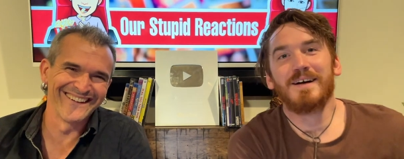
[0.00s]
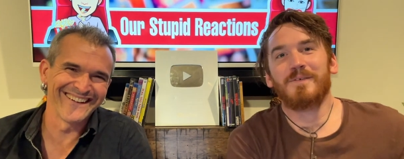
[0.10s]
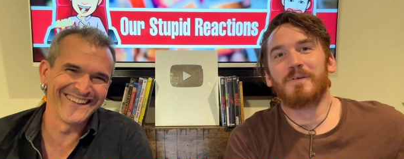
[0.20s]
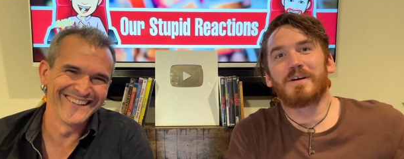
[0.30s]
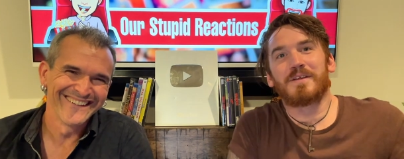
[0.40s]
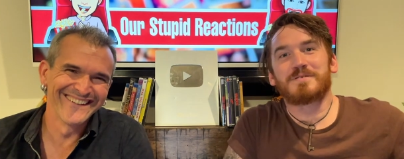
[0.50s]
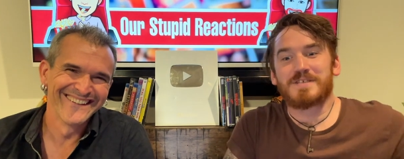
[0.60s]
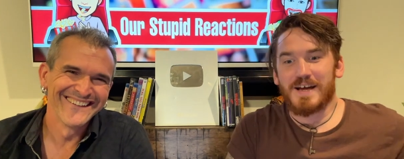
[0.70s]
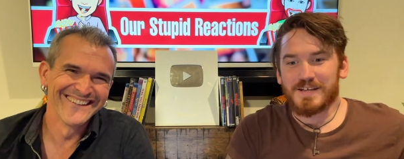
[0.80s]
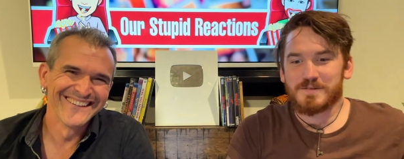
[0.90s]
Speaker 1: One of those
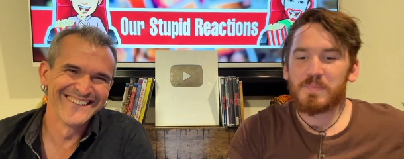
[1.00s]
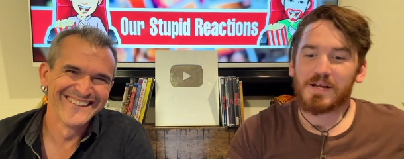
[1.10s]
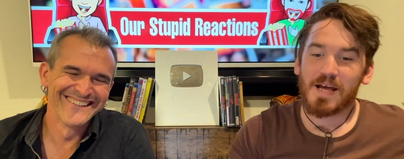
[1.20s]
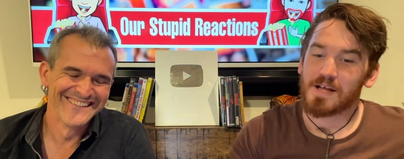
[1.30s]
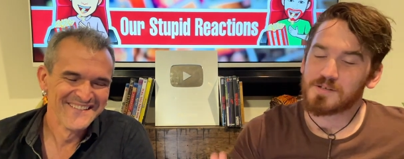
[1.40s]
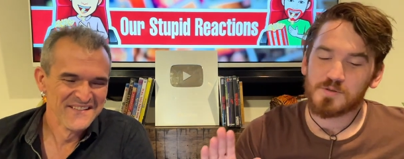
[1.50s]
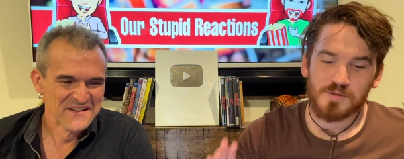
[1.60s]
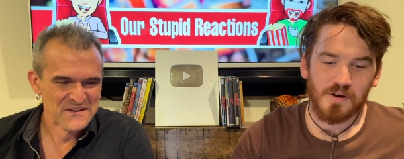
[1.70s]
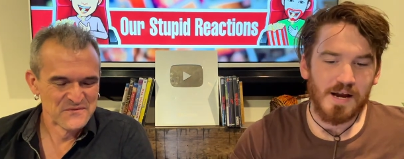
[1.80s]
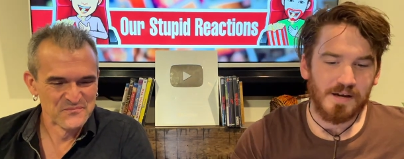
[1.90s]
things. But yeah, this is
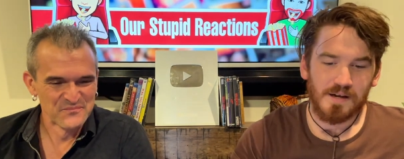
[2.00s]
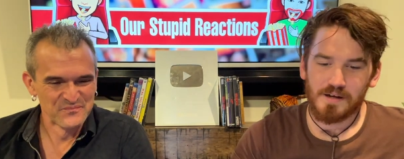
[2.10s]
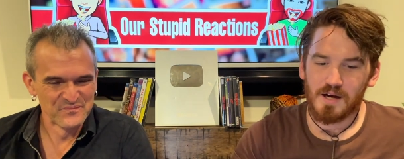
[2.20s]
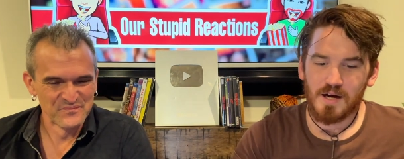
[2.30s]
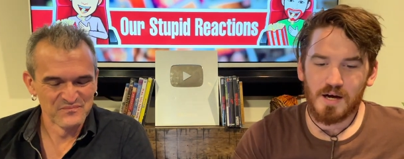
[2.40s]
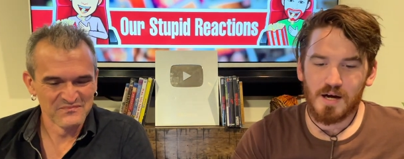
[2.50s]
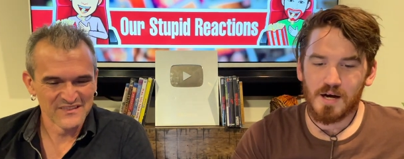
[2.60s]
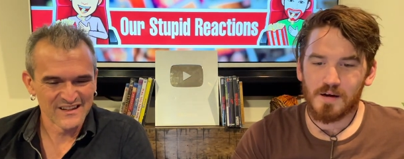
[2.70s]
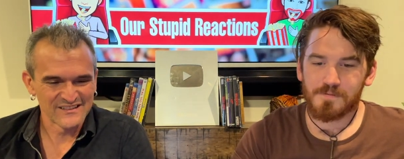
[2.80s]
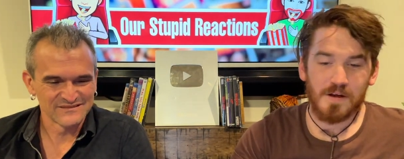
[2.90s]
great.
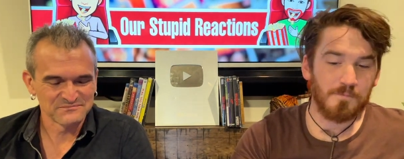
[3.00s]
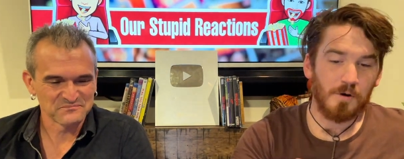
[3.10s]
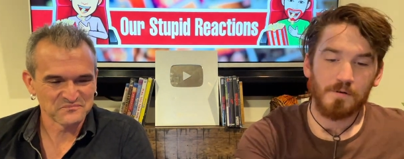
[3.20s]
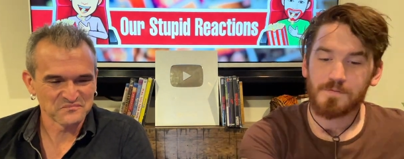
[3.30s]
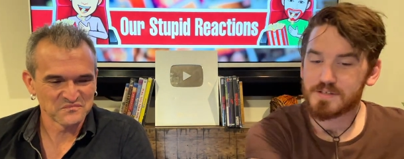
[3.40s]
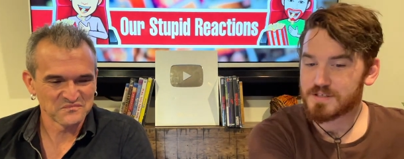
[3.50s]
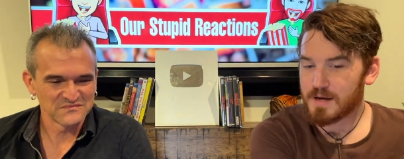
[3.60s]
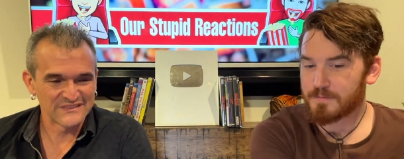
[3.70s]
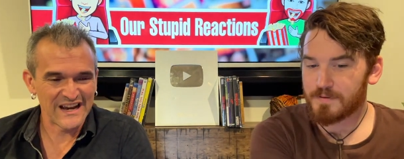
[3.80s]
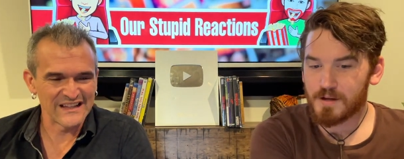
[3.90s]
Uh, if they have more of this
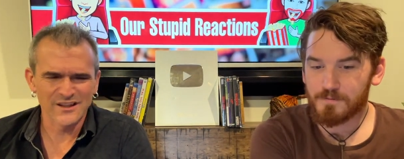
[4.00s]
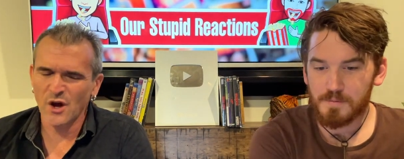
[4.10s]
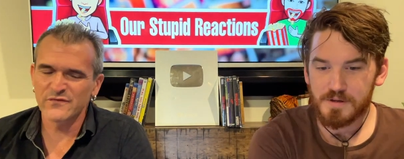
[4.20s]
type of yeah, I love